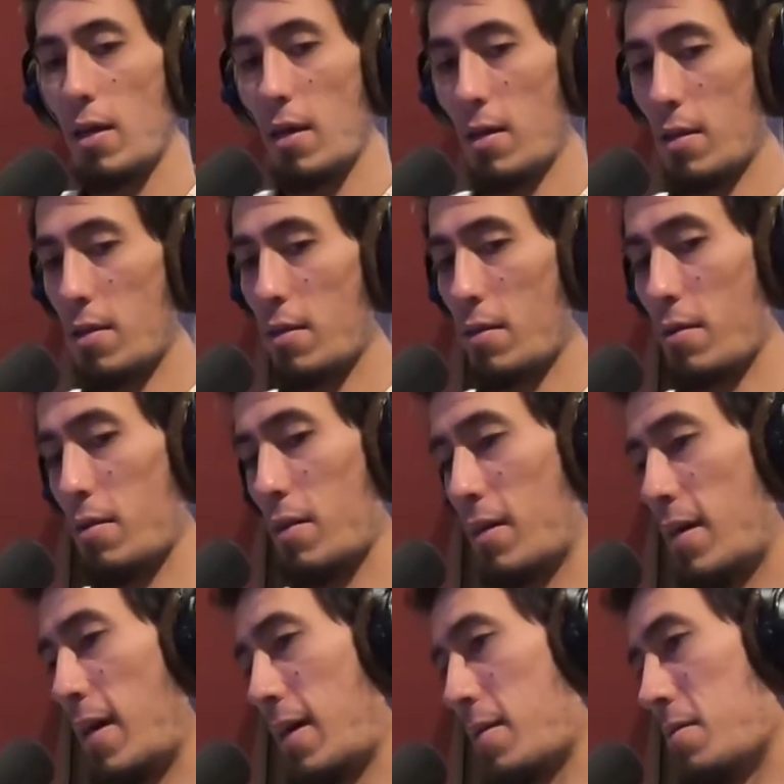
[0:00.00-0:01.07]
The
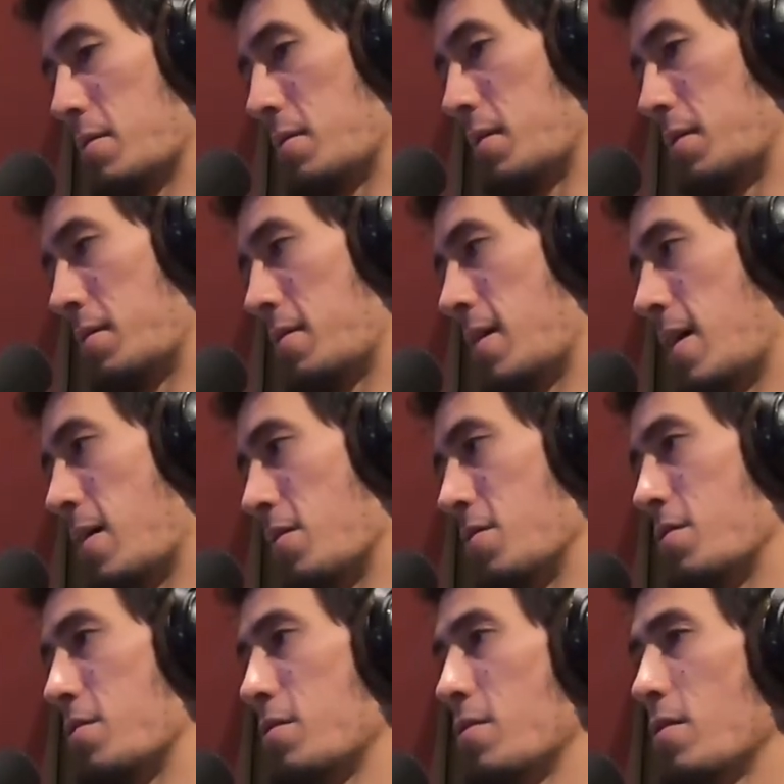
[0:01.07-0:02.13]
kicks and the
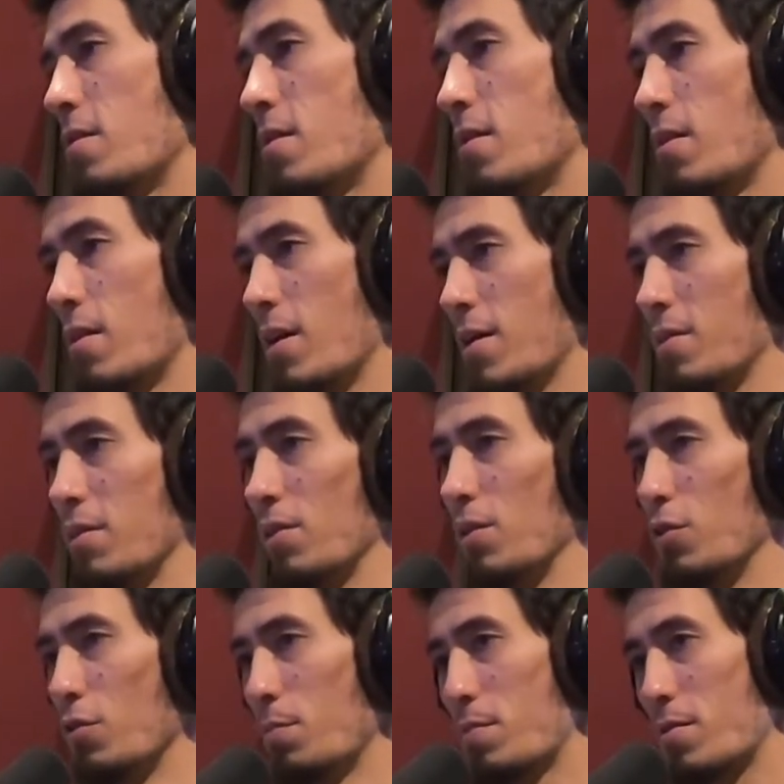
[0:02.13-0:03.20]
snares and the
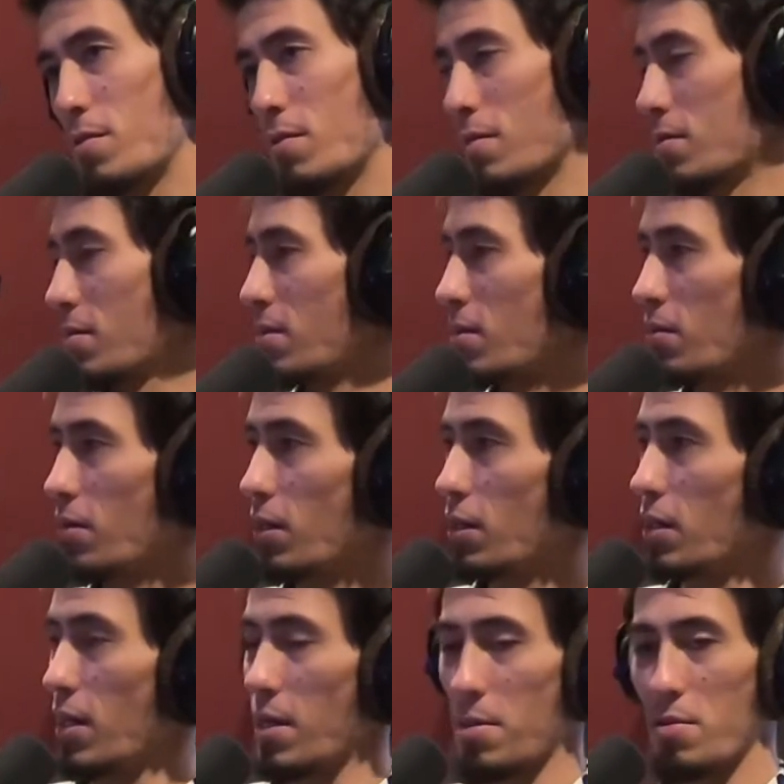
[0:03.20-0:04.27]
loops, they're so
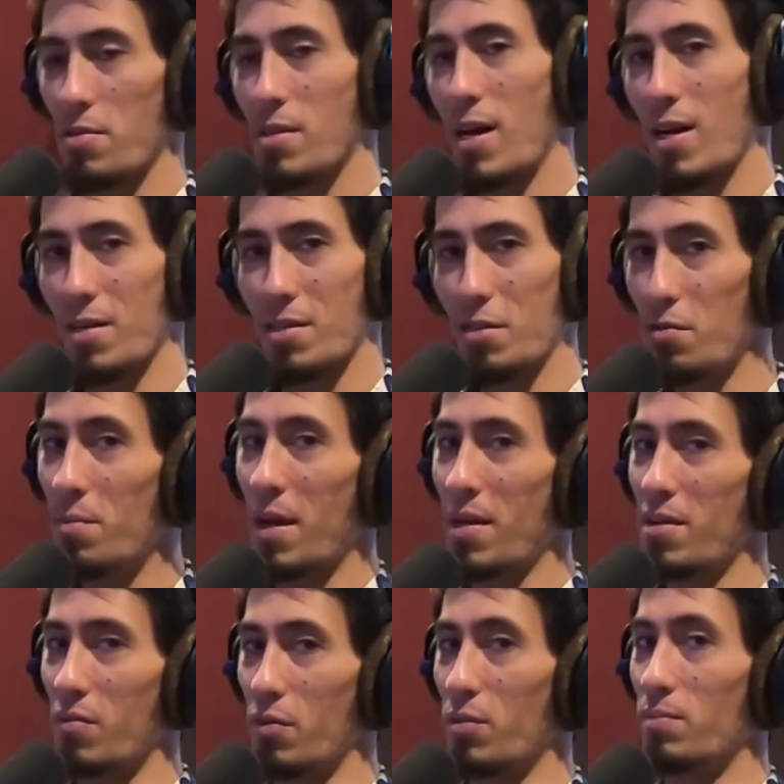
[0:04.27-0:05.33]
good, and there's not too
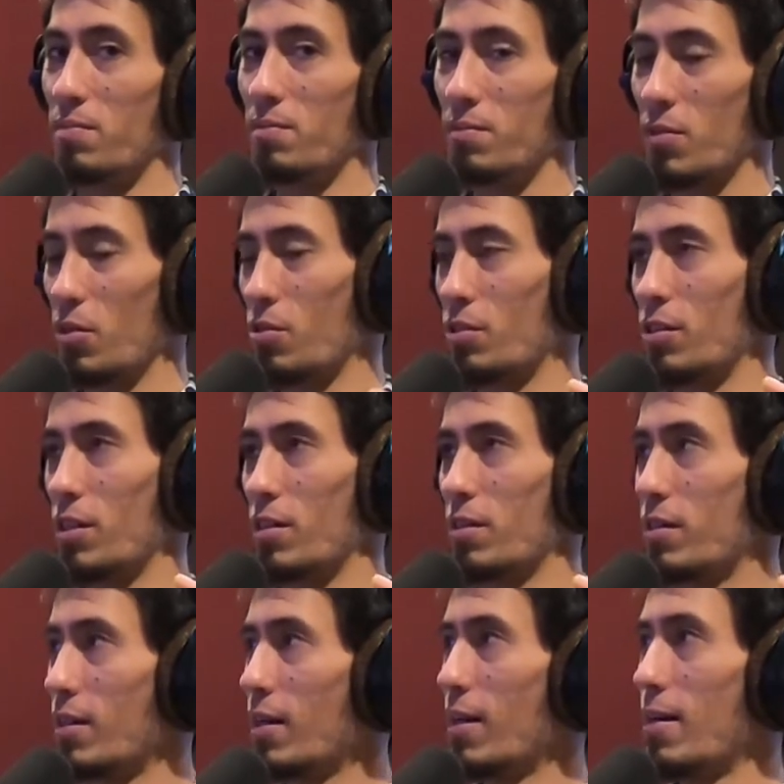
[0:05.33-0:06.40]
many of them. There's
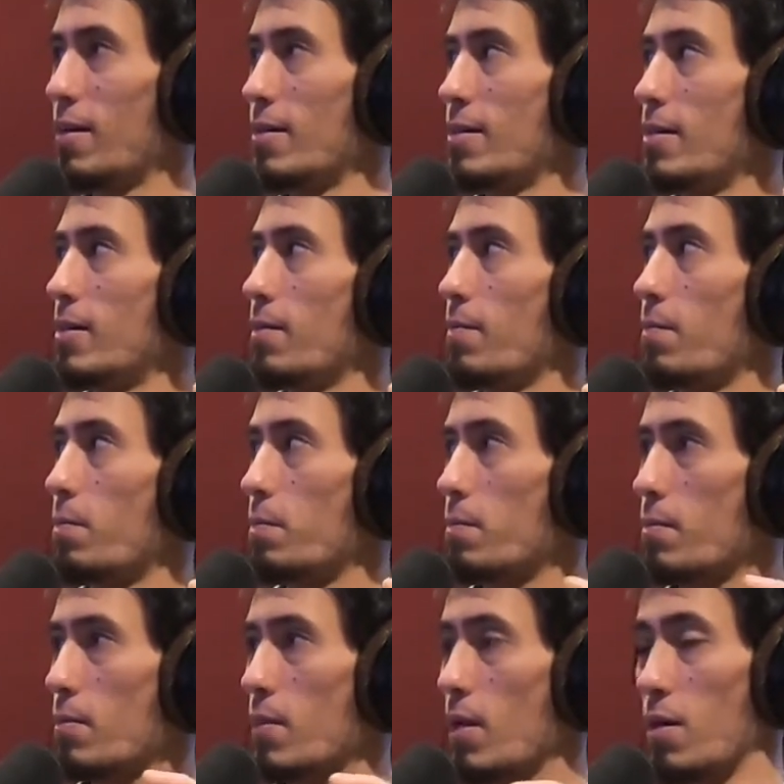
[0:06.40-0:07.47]
just
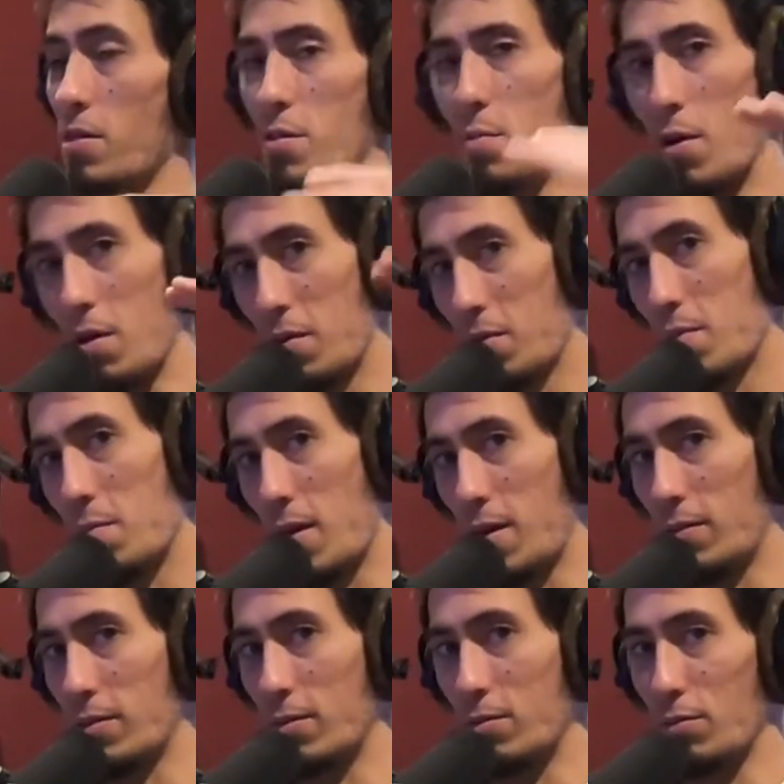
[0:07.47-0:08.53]
a smaller
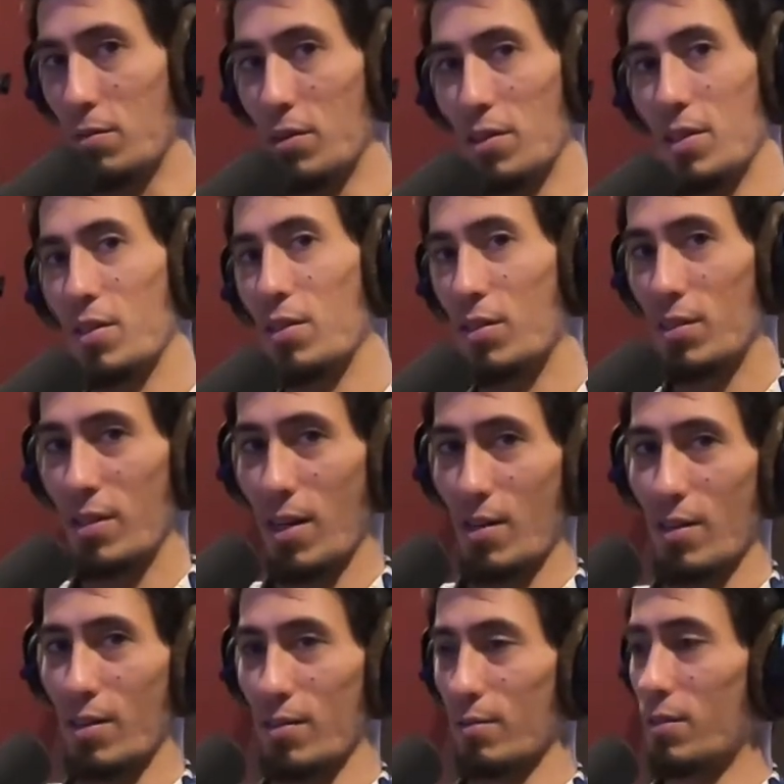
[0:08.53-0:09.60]
amount of really good
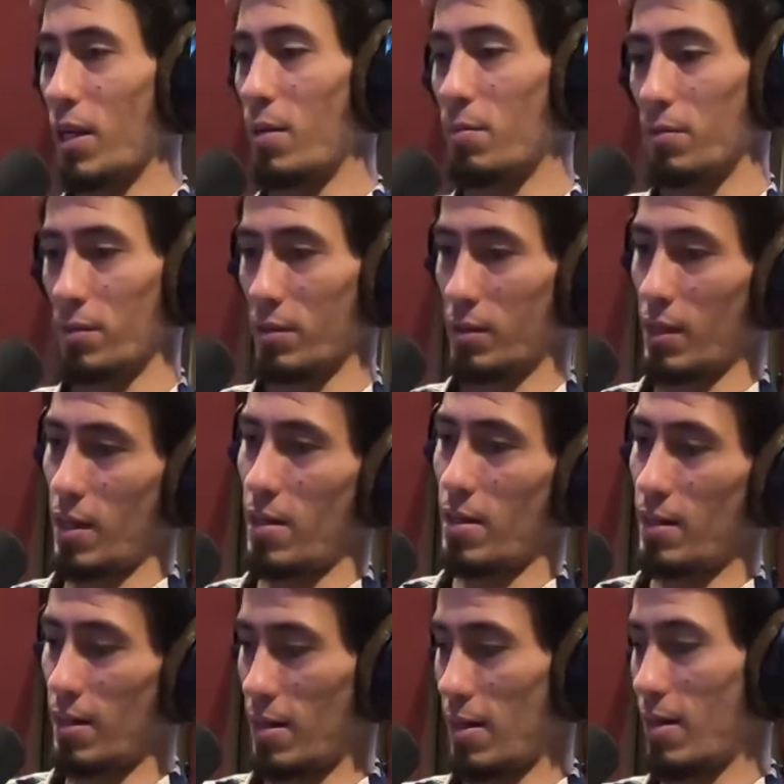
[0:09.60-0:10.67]
sounding samples,
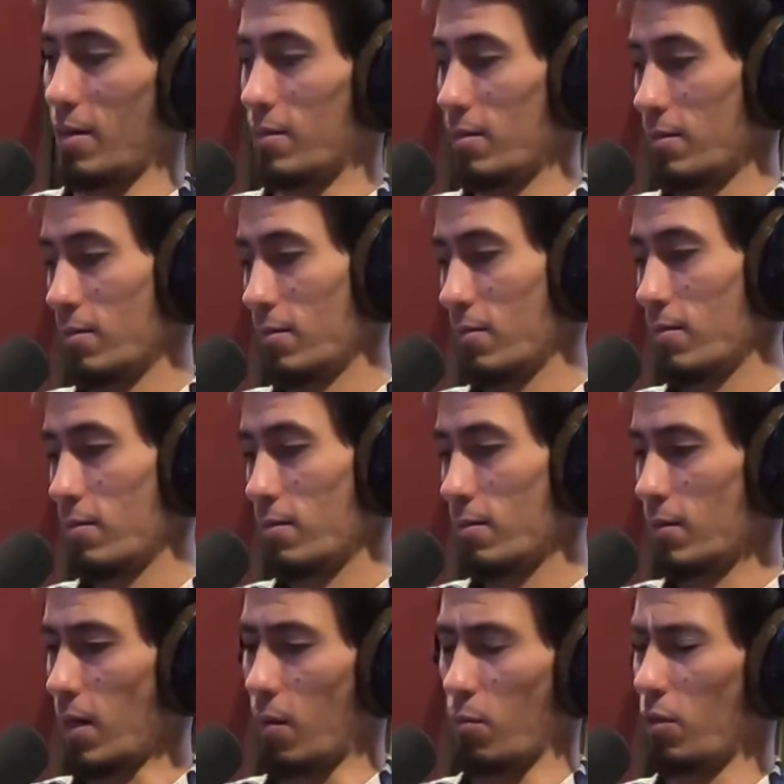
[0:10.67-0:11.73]
and yeah,
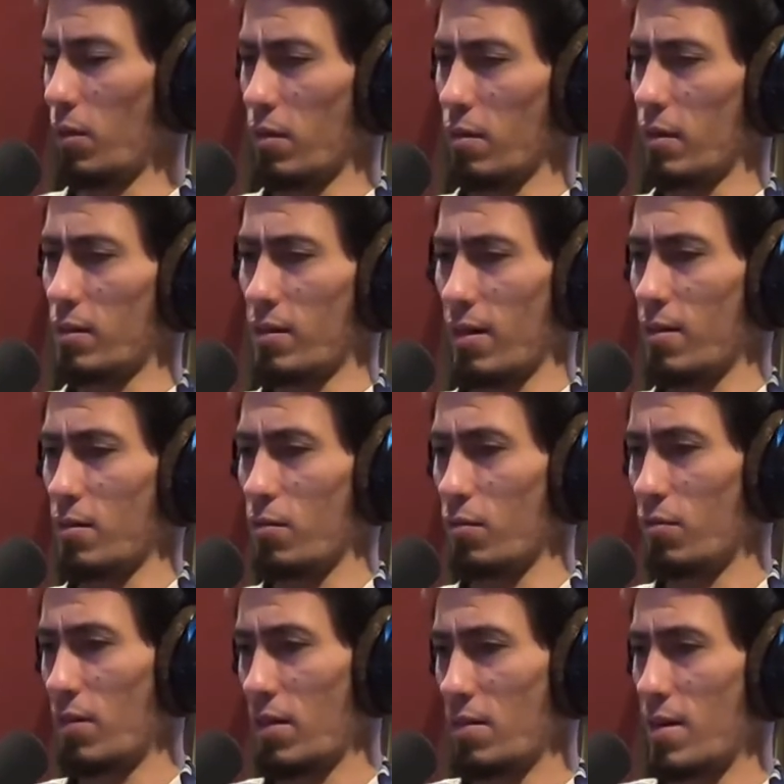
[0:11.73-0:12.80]
I'm really excited to
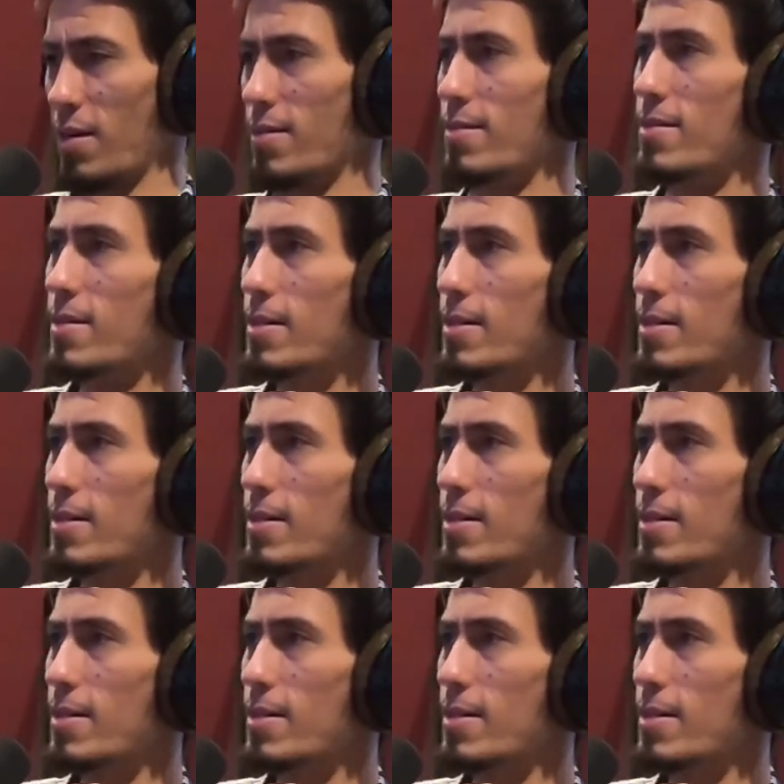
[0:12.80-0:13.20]
have found that.